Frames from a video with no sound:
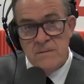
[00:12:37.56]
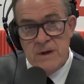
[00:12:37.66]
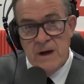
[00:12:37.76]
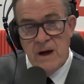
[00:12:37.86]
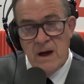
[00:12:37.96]

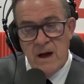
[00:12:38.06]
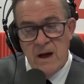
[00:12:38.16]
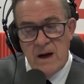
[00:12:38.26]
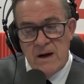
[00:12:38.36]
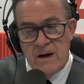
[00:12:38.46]
Yeah,
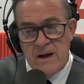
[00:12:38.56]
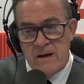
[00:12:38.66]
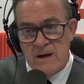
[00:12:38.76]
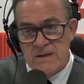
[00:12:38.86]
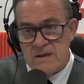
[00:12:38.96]
uh, and
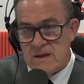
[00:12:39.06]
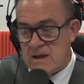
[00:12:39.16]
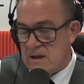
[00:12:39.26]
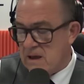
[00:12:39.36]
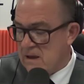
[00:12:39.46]
I, I think
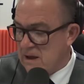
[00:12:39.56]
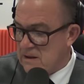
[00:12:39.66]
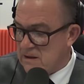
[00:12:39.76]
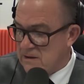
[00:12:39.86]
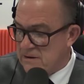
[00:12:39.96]
that, that
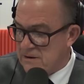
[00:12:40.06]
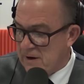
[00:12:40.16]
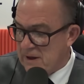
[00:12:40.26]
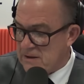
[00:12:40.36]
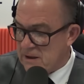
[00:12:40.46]
that's good
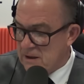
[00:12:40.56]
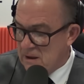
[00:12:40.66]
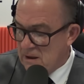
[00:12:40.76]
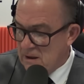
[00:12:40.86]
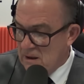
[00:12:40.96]
strategy,
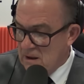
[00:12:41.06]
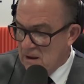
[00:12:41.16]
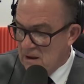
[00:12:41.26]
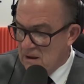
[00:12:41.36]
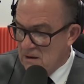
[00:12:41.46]

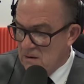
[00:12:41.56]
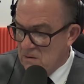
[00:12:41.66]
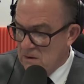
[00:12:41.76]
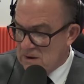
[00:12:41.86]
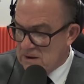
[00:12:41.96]
uh, uh,
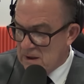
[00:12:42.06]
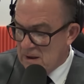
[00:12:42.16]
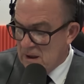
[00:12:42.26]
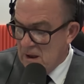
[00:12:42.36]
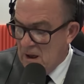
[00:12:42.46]

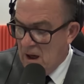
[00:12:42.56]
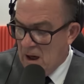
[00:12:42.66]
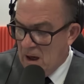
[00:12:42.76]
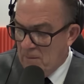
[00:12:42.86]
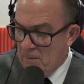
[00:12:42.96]
Winston.
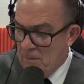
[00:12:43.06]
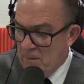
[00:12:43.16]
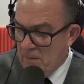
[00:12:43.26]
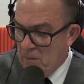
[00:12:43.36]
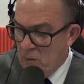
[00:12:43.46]
Um,
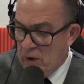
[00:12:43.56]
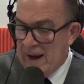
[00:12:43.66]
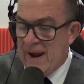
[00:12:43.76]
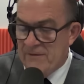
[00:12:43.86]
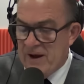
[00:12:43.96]

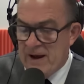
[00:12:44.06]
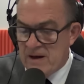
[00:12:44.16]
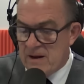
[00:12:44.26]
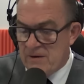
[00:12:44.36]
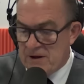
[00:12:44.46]
we have
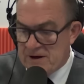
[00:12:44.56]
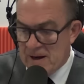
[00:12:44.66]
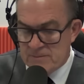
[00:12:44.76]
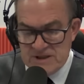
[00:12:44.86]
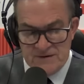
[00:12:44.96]
had the
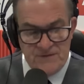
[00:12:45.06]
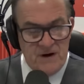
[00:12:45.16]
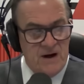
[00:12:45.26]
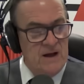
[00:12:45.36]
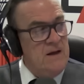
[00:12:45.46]
dumpster
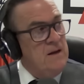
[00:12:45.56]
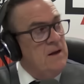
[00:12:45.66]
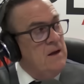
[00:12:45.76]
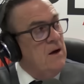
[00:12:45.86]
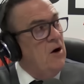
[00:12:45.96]
fire
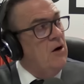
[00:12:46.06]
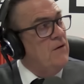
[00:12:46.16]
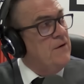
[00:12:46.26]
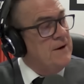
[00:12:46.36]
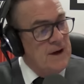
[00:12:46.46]

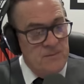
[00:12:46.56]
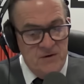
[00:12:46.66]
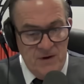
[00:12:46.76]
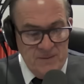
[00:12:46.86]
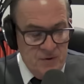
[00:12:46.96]
of a number
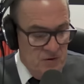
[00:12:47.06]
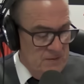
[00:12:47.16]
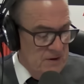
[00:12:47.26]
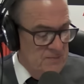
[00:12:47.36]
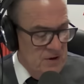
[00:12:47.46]
of
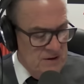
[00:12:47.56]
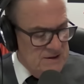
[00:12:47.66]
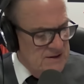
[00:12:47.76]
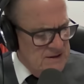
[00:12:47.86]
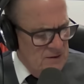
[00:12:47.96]
unpopular
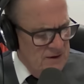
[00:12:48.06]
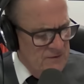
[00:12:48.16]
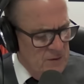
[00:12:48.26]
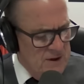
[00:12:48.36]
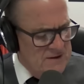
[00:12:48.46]
policies, though.
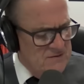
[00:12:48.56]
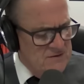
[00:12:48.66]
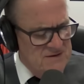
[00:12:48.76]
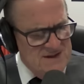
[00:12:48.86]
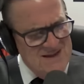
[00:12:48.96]
Everyone I
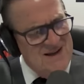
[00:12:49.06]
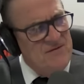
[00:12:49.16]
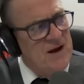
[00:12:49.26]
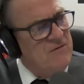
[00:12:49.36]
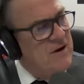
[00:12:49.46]
talk to says,
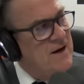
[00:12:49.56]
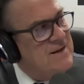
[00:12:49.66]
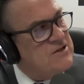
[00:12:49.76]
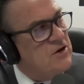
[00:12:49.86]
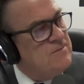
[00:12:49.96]
have they
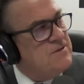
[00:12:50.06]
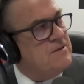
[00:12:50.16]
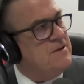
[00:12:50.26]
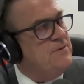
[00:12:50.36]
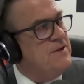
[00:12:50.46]
really
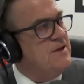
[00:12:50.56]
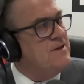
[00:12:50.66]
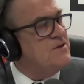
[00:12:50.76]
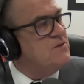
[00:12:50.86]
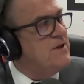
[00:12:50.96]
stopped doing
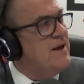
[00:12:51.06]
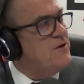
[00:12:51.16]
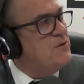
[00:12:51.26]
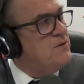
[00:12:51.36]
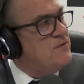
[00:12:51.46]
this or that,
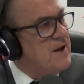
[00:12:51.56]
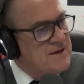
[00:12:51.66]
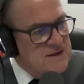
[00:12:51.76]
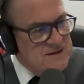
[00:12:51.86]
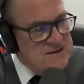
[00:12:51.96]
or have they
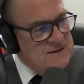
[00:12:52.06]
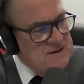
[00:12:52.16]
just